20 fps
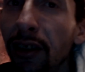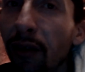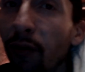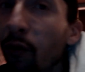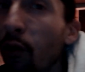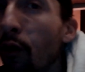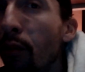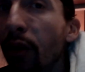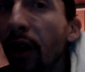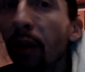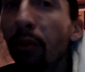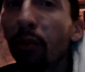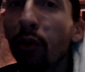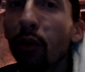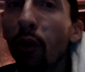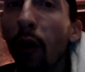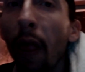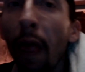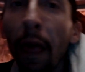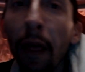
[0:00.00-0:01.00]
for
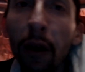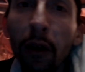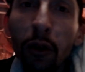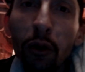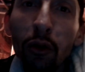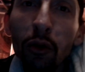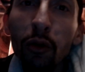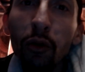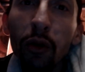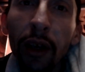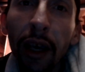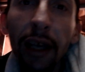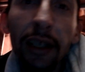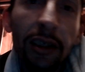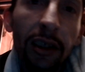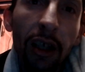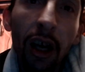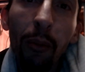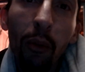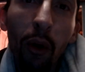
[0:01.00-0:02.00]
people who can't
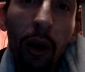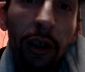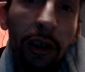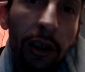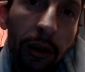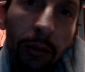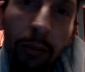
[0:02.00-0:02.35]
stop watching